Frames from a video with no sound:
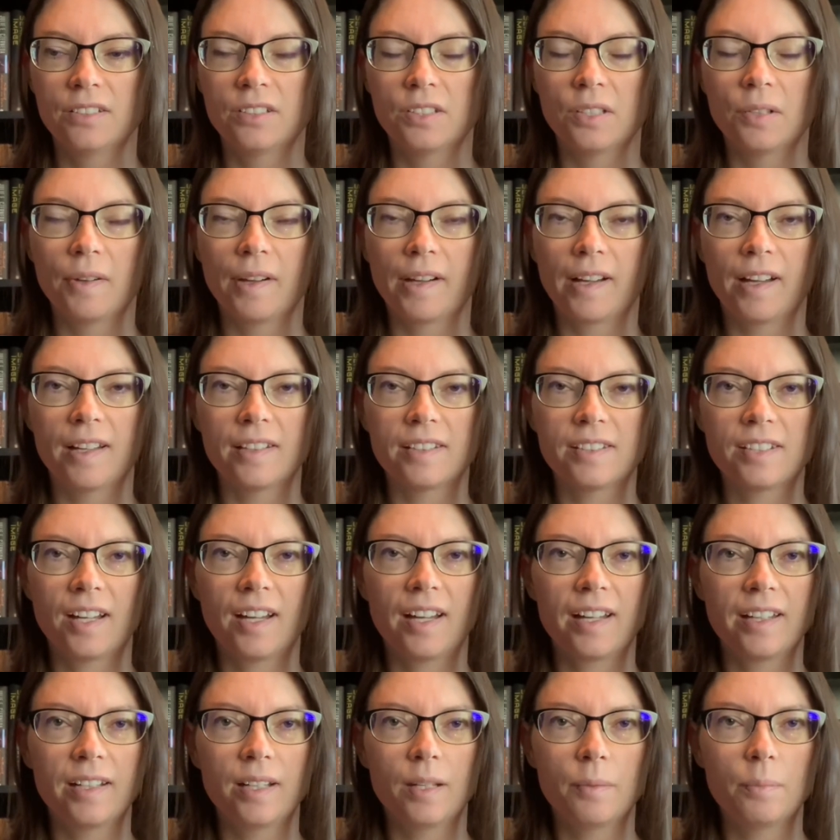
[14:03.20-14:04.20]
so I got
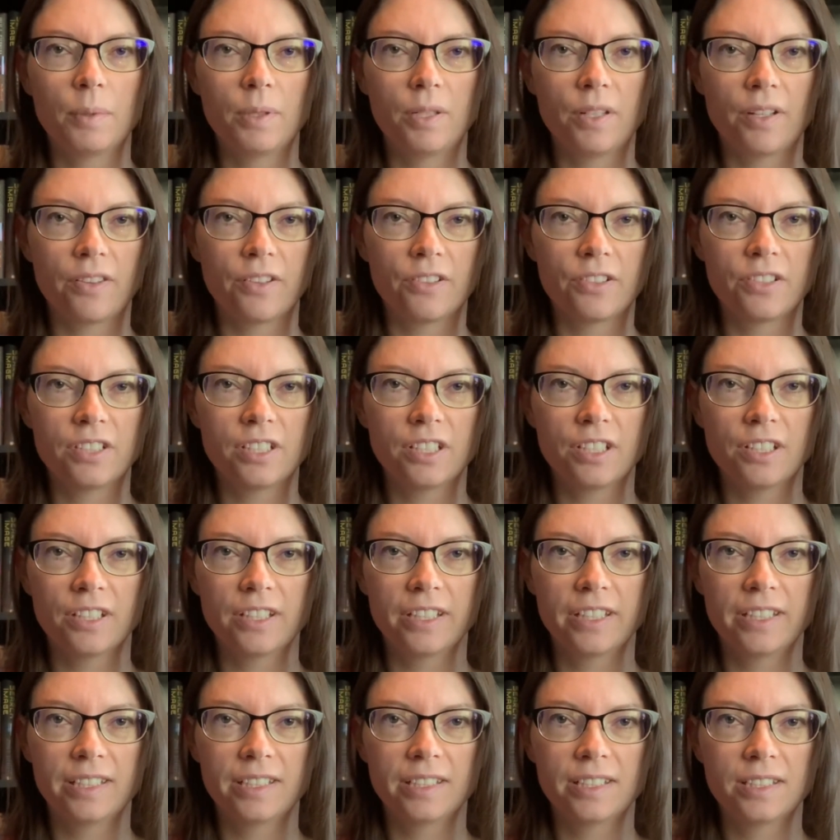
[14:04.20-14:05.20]
tied up in other
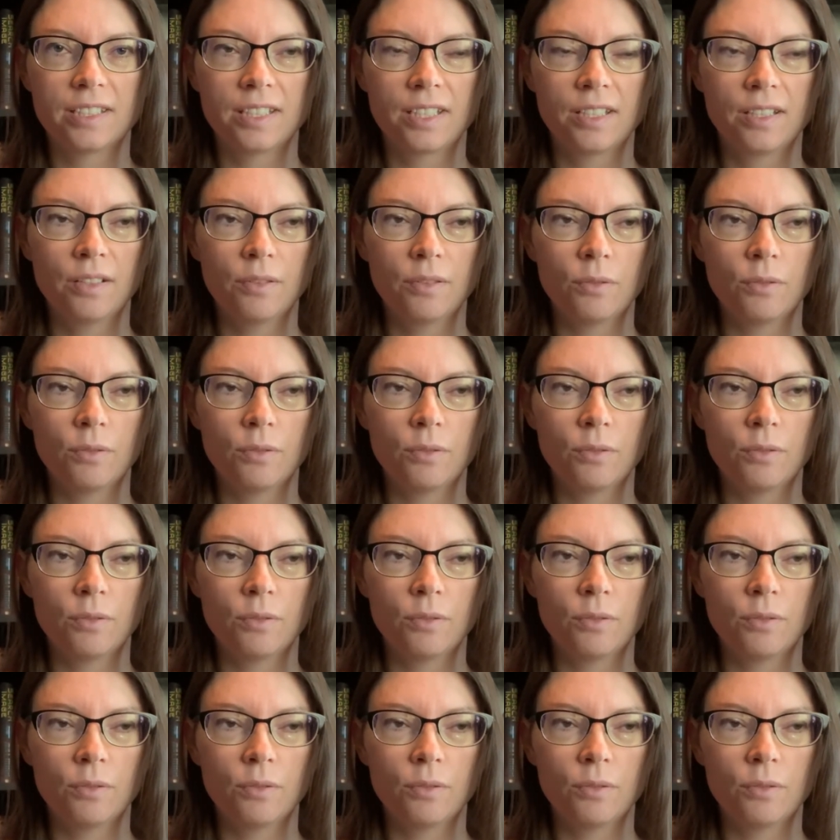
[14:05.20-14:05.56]
series,